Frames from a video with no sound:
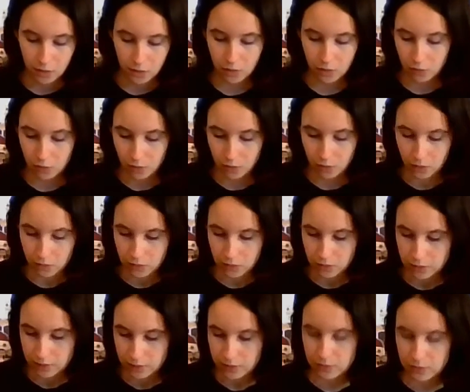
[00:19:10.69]
or
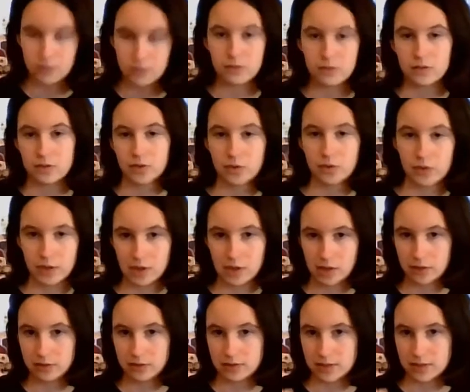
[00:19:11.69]
you can
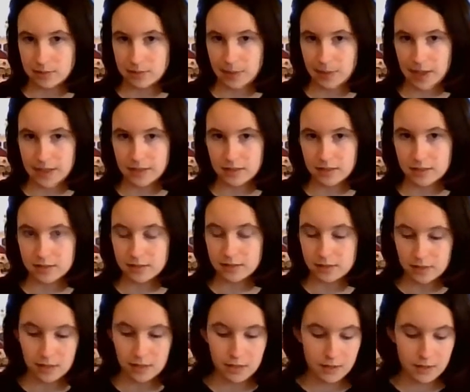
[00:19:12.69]
use these pens